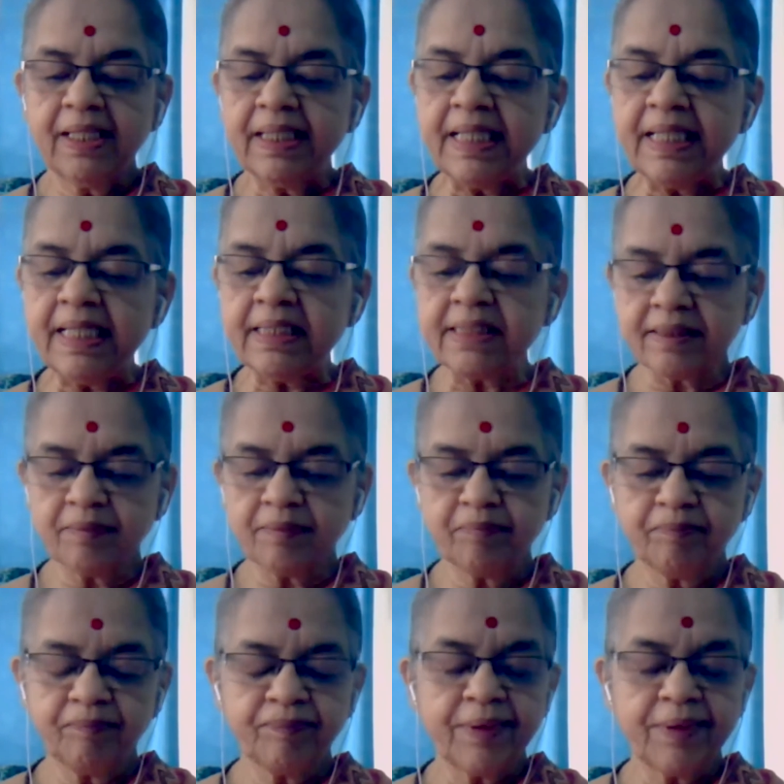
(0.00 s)
eat,
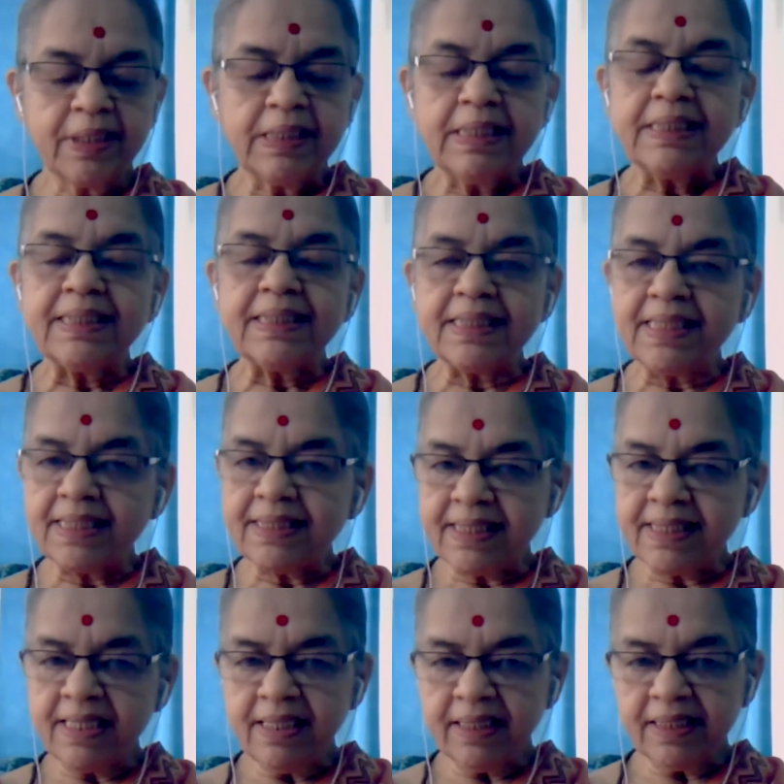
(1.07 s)

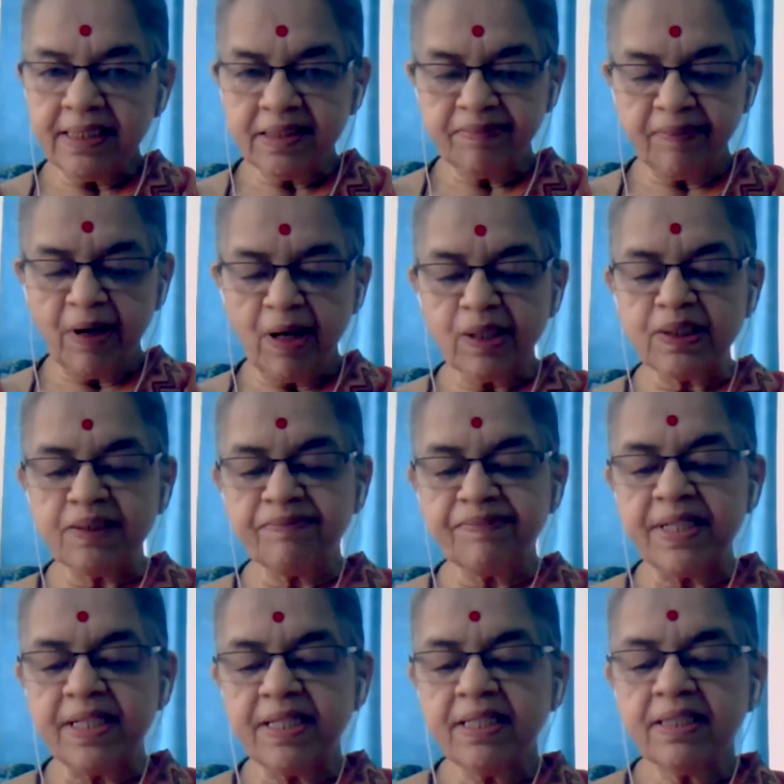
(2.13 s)
suggesting its
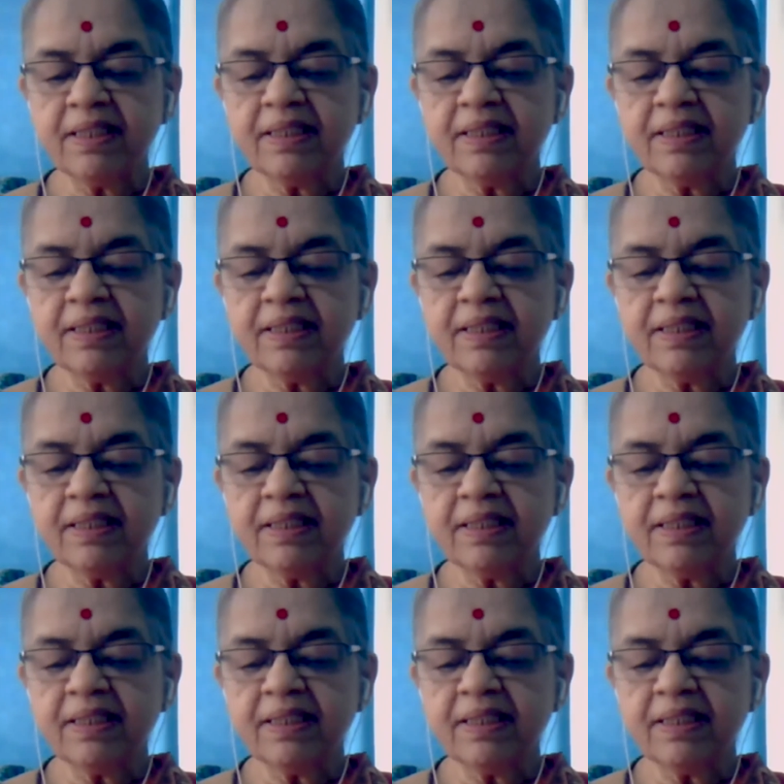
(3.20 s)
philosophy